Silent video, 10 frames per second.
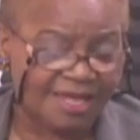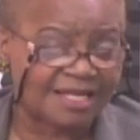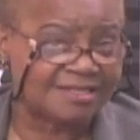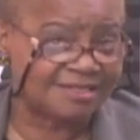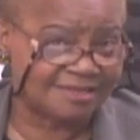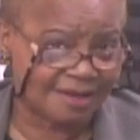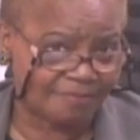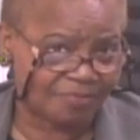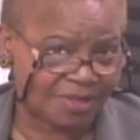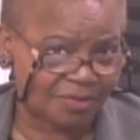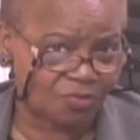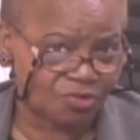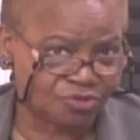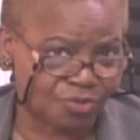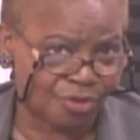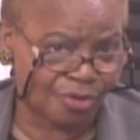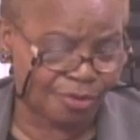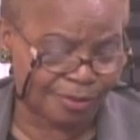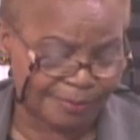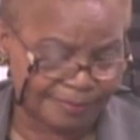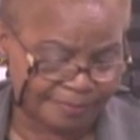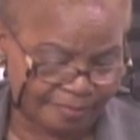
that something was wrong.